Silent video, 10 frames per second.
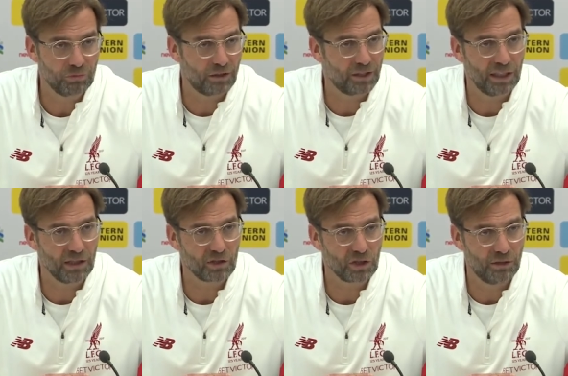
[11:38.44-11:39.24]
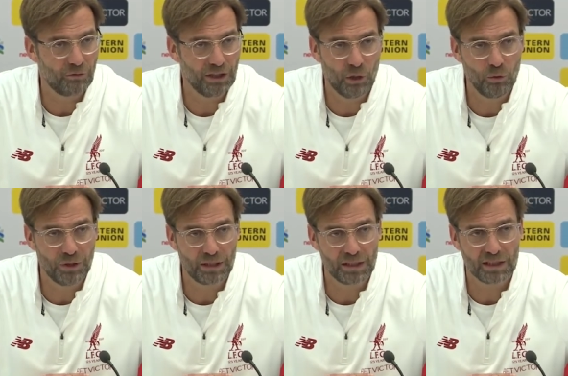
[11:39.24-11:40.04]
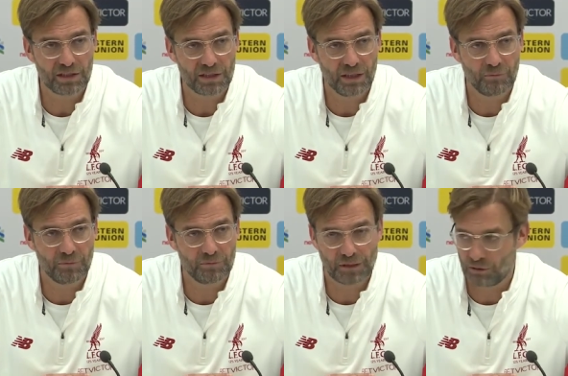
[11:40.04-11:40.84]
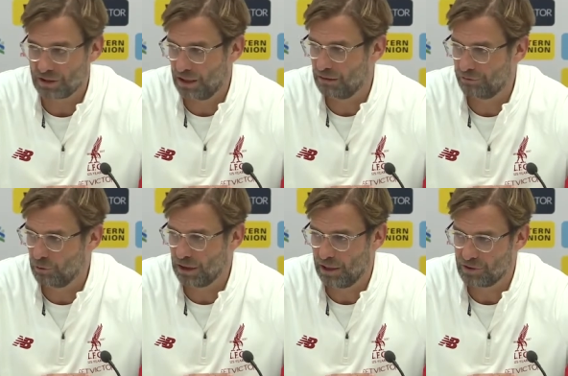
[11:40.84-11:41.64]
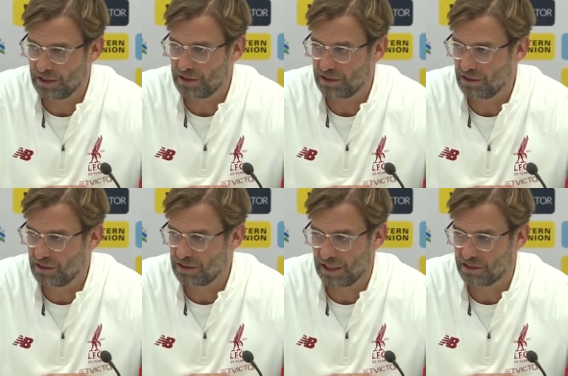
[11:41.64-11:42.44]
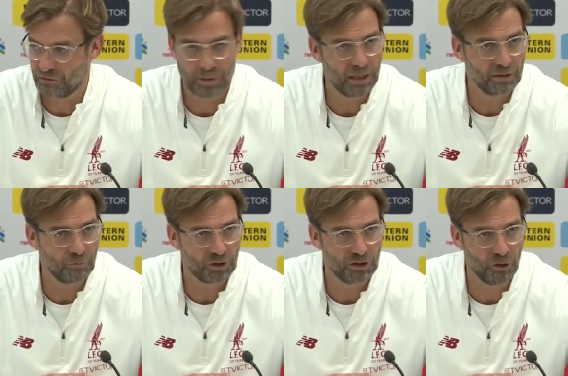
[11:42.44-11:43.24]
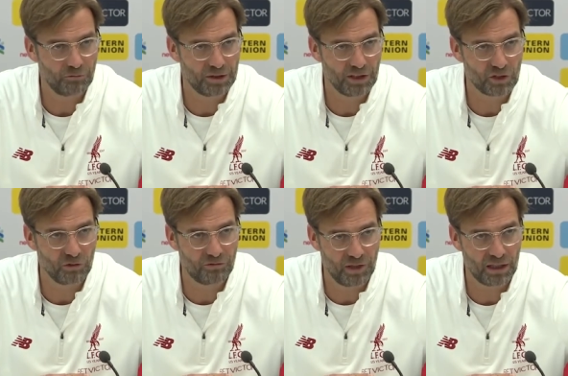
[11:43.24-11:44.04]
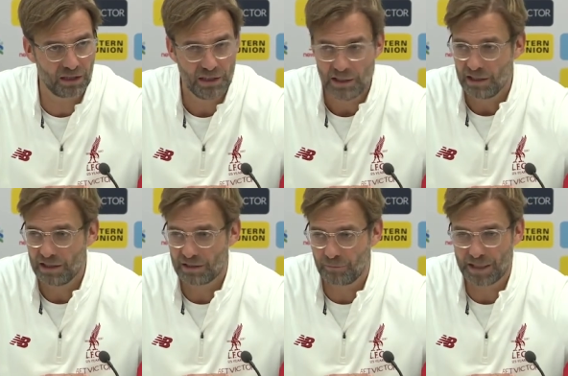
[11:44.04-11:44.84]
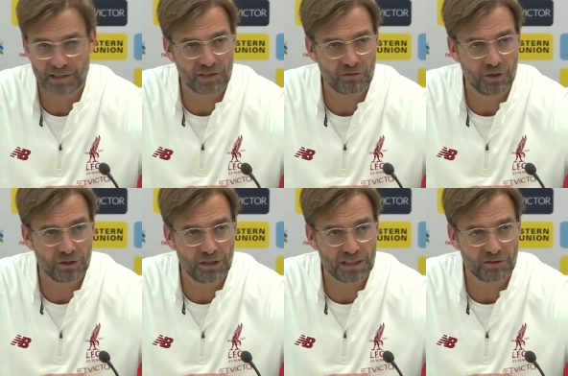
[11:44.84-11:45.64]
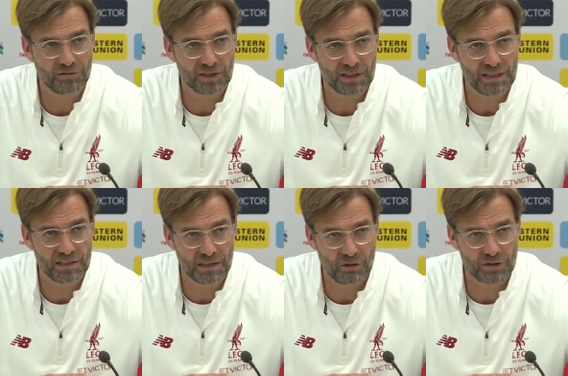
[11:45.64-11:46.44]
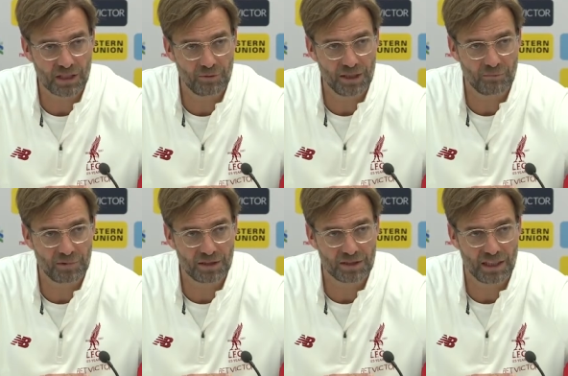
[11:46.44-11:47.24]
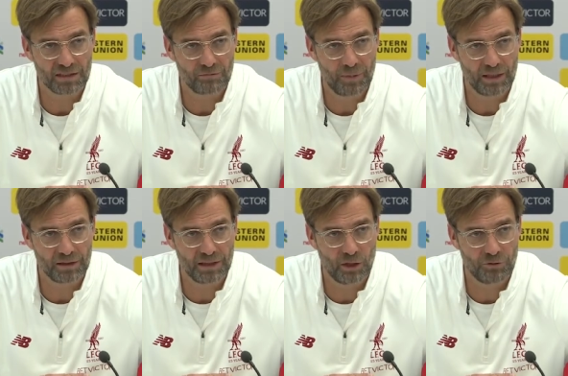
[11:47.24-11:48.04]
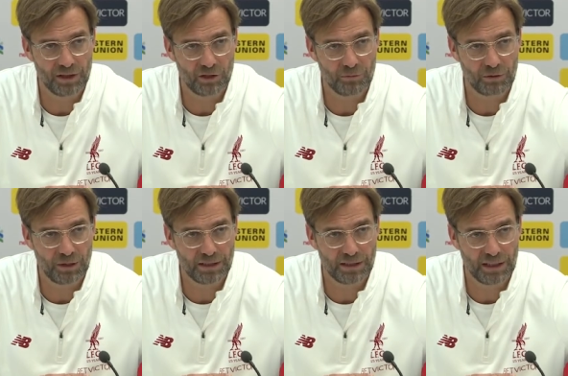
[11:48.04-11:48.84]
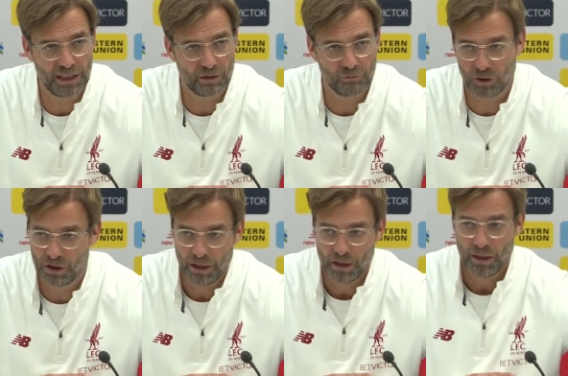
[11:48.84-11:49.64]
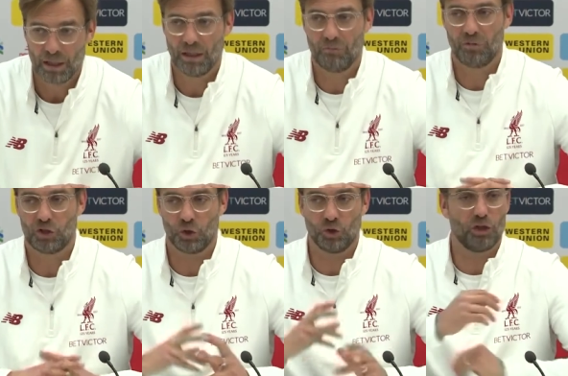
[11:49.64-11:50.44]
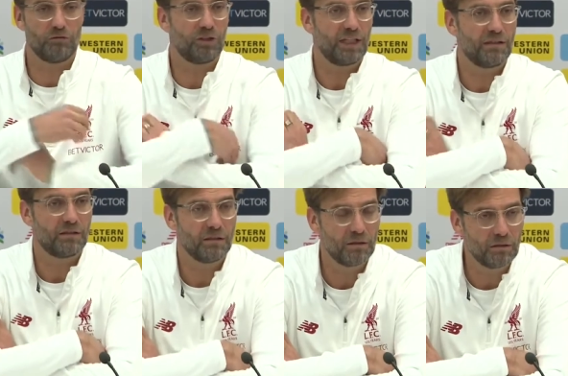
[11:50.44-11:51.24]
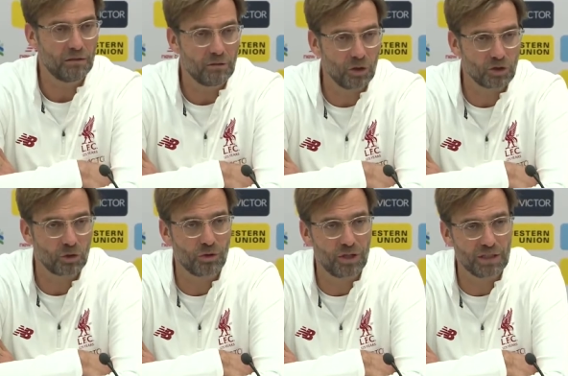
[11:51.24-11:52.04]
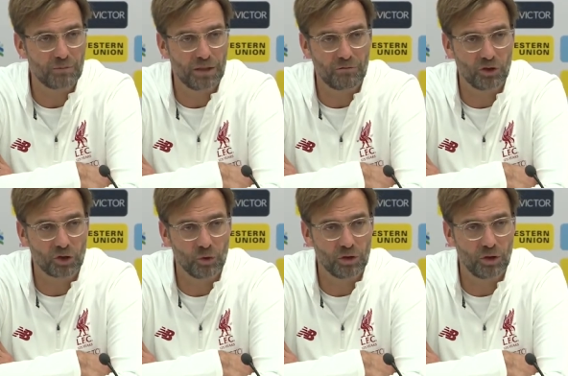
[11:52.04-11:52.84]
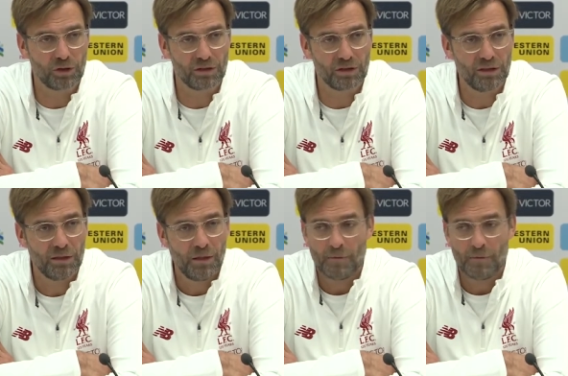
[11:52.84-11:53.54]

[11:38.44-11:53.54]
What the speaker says: nothing else. And we know that there's, how I said a few times, this is the decisive part. What we did so far is the basis for the rest of the season. Now it's coming up, the decisive part, and now we need to be ready again. And we should not forget the not so good things, but for sure not the